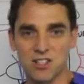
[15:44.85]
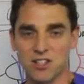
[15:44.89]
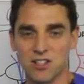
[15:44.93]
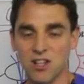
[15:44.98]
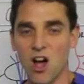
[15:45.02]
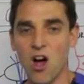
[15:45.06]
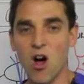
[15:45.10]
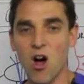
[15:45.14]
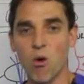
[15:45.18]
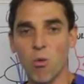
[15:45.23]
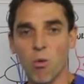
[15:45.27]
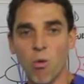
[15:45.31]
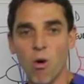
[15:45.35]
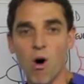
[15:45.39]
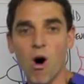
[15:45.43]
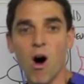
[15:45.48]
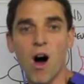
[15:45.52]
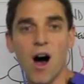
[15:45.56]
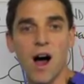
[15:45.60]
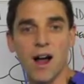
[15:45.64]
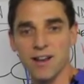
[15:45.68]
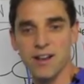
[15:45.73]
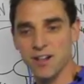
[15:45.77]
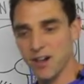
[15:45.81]
slow,
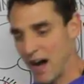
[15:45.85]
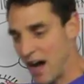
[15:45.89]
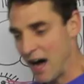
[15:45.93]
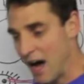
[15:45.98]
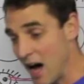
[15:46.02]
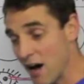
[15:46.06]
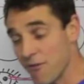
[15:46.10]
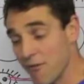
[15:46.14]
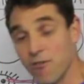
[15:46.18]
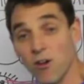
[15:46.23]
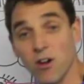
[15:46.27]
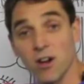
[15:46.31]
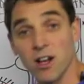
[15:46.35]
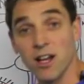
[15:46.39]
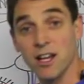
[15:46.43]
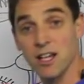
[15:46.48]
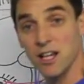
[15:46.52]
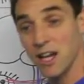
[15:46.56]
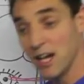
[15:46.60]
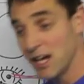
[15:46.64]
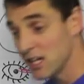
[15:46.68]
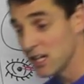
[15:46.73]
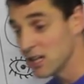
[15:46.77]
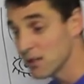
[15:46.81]
wide, you're half volleying,
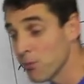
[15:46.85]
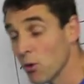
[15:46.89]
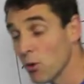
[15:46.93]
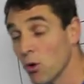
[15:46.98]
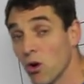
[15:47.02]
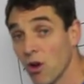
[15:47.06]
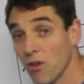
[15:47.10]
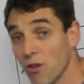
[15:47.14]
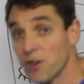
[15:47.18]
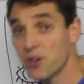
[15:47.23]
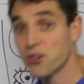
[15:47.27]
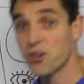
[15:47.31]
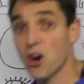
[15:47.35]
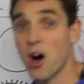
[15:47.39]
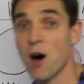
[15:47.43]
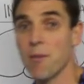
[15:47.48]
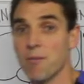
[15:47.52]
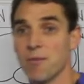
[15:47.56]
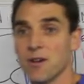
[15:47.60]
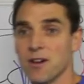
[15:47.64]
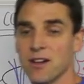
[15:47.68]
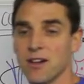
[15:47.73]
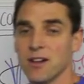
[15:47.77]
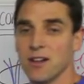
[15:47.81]
you're hitting the ball on the
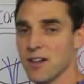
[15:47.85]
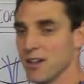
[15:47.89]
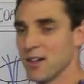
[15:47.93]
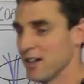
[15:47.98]
drop.